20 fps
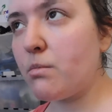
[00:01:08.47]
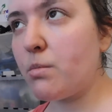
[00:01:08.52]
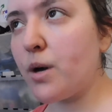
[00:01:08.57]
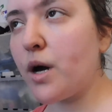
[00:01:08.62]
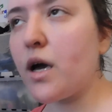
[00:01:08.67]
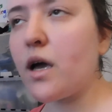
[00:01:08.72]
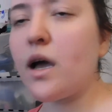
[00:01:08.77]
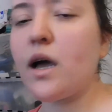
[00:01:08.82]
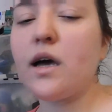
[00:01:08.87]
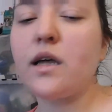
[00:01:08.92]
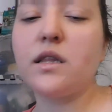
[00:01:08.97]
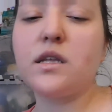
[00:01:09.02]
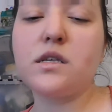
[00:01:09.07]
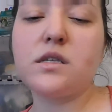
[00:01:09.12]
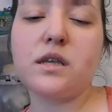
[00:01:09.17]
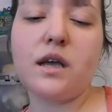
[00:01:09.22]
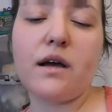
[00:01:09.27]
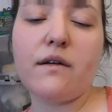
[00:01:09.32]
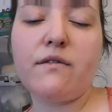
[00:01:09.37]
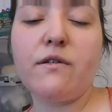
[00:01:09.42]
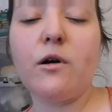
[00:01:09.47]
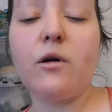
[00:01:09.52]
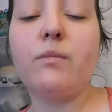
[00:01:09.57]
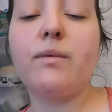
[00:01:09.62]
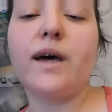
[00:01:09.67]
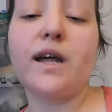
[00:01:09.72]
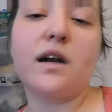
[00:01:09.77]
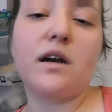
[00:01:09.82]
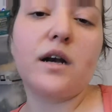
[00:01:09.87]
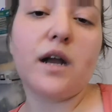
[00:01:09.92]
but at least I feel
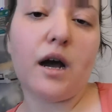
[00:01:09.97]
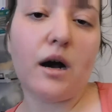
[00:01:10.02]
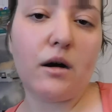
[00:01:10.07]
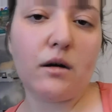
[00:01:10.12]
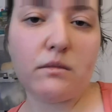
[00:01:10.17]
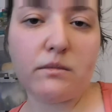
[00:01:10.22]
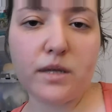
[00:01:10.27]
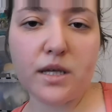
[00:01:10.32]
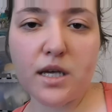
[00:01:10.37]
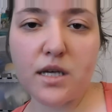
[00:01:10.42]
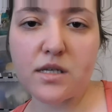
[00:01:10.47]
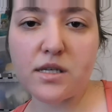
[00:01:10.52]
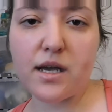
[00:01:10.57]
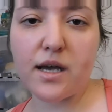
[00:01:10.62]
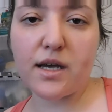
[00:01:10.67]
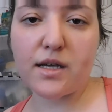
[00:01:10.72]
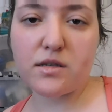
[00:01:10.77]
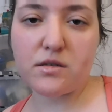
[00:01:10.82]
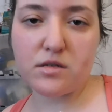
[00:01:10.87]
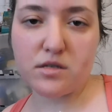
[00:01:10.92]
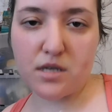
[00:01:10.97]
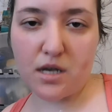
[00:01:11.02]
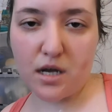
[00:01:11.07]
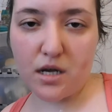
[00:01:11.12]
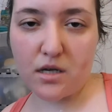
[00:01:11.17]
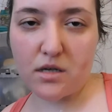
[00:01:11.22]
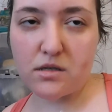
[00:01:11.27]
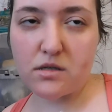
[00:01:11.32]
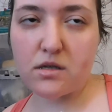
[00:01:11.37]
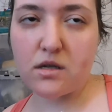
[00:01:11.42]
better now because I
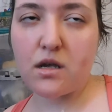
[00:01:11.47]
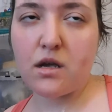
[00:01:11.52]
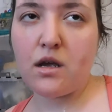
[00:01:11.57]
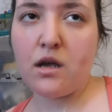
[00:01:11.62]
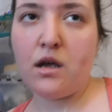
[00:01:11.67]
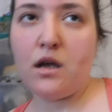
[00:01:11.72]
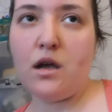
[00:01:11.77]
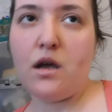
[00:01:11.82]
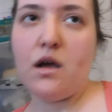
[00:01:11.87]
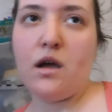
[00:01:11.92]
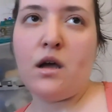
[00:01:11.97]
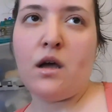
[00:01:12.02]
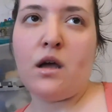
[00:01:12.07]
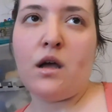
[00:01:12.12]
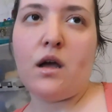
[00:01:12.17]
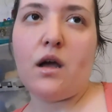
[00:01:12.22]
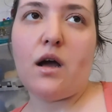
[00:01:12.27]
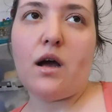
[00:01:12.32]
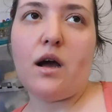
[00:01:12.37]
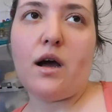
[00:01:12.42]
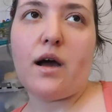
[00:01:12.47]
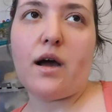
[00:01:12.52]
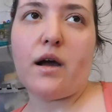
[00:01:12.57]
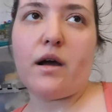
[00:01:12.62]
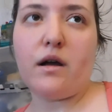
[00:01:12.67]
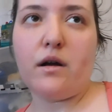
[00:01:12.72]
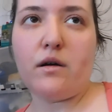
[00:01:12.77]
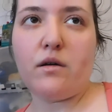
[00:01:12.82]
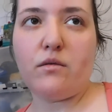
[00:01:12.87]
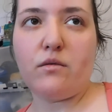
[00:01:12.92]
exercise.
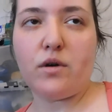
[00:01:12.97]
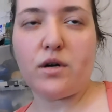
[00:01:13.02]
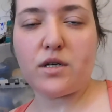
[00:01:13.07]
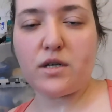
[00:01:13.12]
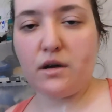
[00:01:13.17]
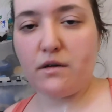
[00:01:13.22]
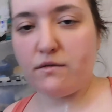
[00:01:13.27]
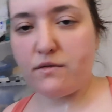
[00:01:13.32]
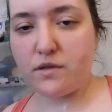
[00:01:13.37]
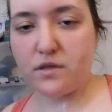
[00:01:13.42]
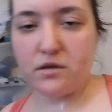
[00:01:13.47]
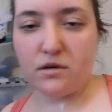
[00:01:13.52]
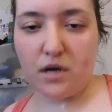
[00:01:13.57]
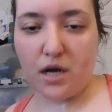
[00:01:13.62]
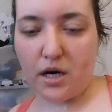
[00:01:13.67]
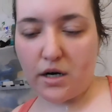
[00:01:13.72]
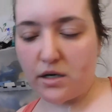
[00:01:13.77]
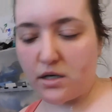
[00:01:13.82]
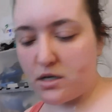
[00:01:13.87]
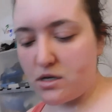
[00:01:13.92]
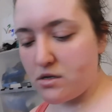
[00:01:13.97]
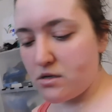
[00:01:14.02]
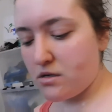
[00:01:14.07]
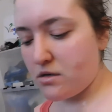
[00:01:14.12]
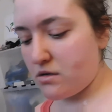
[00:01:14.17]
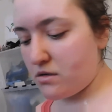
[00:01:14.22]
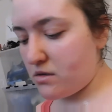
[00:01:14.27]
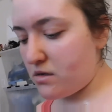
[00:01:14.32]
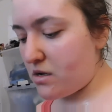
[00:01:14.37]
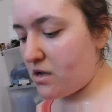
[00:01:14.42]
I worked out for two hours
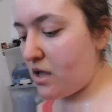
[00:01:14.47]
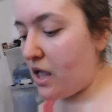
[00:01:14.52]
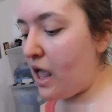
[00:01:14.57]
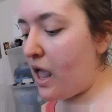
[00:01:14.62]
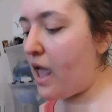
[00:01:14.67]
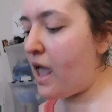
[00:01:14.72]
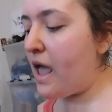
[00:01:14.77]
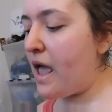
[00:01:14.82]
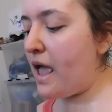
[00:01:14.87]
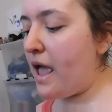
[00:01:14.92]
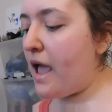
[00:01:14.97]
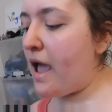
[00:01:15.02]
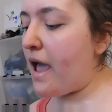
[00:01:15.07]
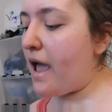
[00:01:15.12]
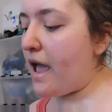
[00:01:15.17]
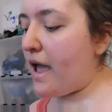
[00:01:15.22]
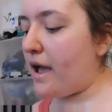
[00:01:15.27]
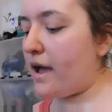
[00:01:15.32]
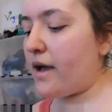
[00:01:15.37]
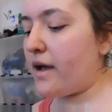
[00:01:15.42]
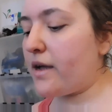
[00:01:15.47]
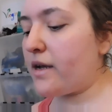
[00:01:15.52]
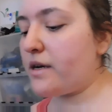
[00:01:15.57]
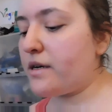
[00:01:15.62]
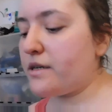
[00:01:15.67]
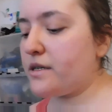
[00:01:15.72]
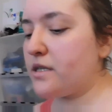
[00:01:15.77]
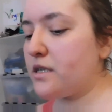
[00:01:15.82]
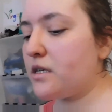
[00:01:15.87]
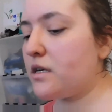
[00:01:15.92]

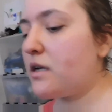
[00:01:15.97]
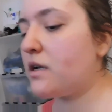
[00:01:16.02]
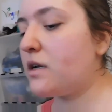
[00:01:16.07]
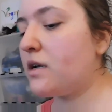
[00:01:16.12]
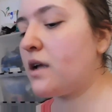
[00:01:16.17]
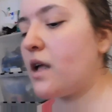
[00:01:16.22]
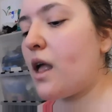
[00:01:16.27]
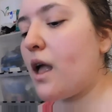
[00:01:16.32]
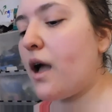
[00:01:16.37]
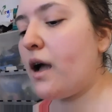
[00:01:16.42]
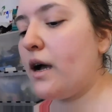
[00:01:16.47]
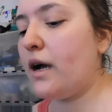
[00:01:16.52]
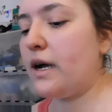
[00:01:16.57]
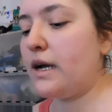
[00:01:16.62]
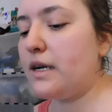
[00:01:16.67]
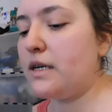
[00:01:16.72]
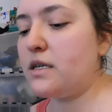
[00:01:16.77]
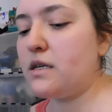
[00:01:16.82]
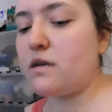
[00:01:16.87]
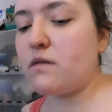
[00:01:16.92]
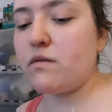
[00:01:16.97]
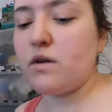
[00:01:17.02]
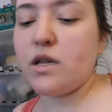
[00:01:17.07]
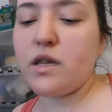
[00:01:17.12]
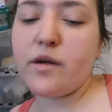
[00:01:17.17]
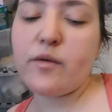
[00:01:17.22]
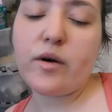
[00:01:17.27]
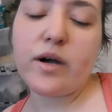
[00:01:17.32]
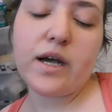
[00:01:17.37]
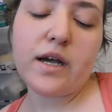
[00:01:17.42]
and I did it
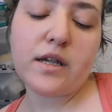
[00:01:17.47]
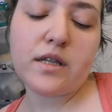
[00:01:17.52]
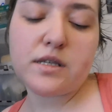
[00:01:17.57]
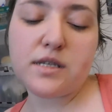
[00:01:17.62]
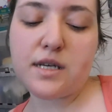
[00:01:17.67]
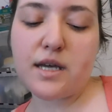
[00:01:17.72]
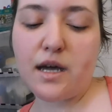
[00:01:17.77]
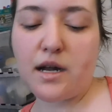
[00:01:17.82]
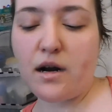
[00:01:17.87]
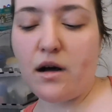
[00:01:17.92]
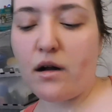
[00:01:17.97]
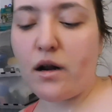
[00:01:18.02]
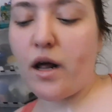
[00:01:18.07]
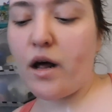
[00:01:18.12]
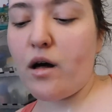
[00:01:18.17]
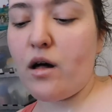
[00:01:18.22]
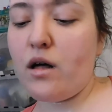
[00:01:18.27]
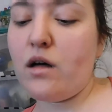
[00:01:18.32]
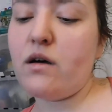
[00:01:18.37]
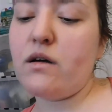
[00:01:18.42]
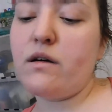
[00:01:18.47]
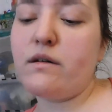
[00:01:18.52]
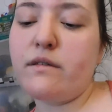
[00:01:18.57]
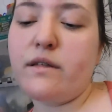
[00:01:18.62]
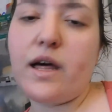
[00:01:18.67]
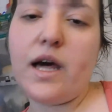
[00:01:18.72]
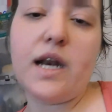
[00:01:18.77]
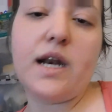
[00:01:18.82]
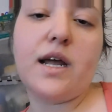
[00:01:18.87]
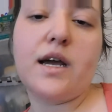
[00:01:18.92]
really quick to get all
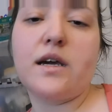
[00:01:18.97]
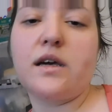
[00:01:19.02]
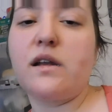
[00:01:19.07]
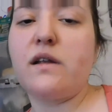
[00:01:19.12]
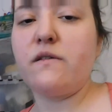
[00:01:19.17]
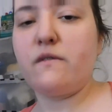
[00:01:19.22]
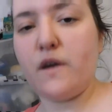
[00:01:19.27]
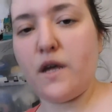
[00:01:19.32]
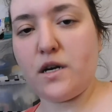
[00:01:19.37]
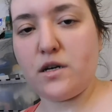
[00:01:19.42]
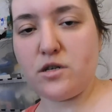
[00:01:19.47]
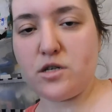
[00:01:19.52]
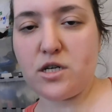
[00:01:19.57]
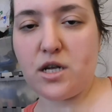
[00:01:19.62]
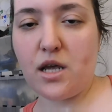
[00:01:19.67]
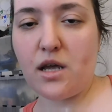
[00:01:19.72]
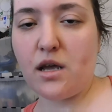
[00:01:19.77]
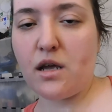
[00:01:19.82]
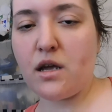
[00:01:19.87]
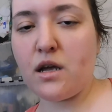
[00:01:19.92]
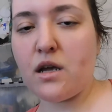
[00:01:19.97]
that negative energy